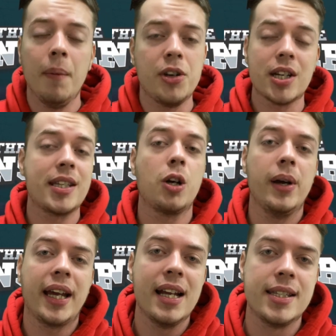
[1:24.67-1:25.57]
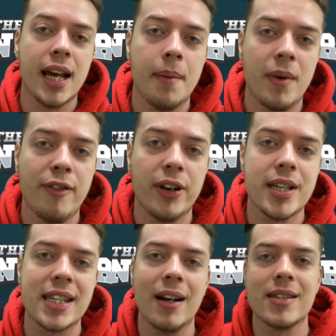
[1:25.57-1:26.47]
Just a quick heads up, my voice
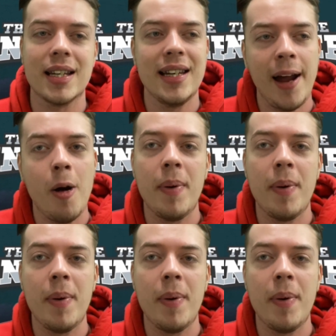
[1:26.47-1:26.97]
sounds a little